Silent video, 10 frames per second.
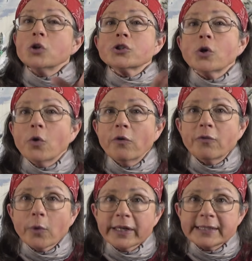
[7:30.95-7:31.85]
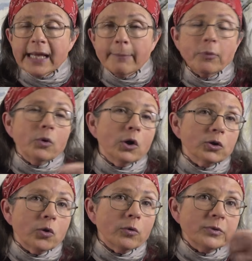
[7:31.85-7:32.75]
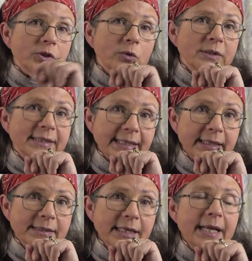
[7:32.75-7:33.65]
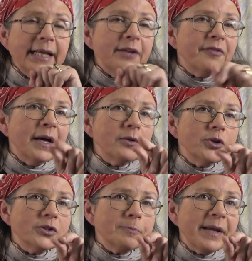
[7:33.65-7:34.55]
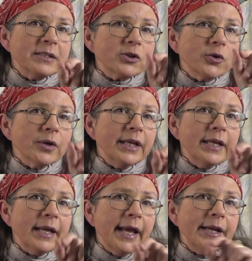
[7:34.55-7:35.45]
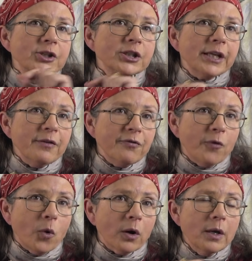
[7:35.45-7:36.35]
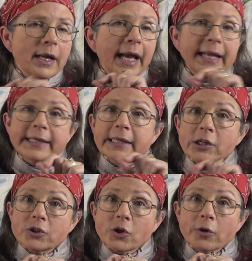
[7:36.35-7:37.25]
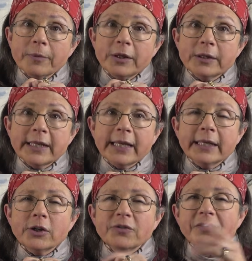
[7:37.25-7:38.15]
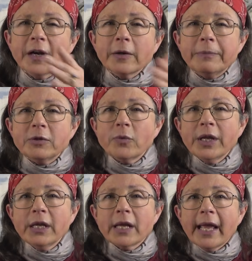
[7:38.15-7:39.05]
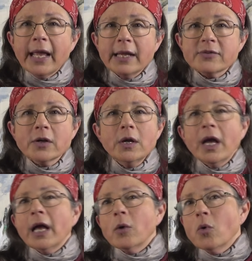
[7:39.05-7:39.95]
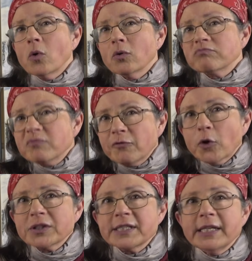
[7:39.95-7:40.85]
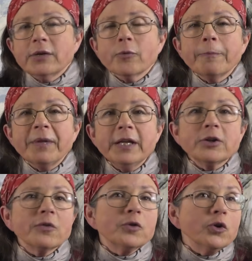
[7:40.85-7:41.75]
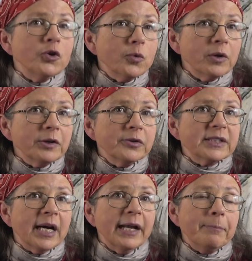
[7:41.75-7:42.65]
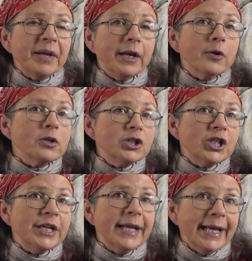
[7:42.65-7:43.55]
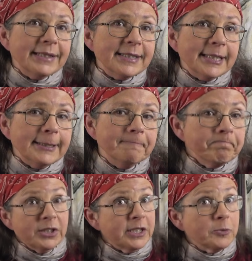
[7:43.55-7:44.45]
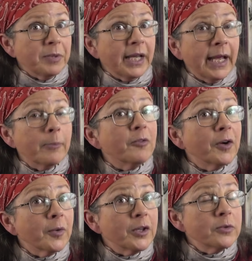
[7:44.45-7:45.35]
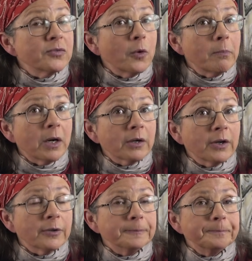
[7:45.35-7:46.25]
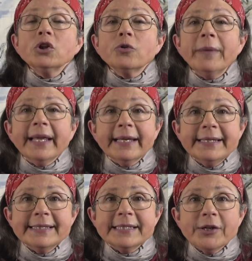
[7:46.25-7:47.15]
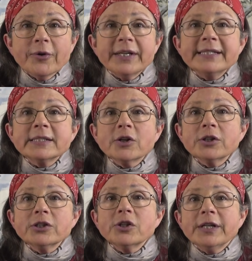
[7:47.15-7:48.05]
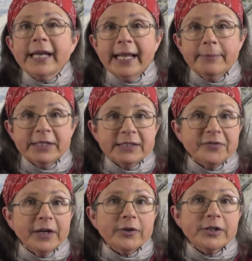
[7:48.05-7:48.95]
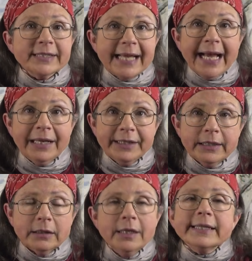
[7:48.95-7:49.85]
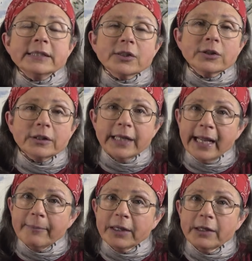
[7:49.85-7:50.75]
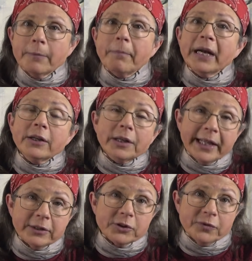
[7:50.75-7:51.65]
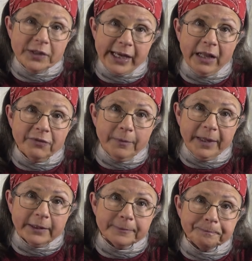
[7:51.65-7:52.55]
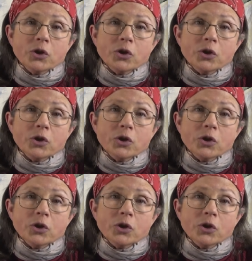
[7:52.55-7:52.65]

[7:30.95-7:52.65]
So, for example, on chromosome 6, they found the spacer EHT4 and they determined that it could vary between 8 or 14 repeats of the nucleotide pair G and T. This became a very useful marker. To make it easier, they started to name these various alleles. They started naming them by the letters of the alphabet.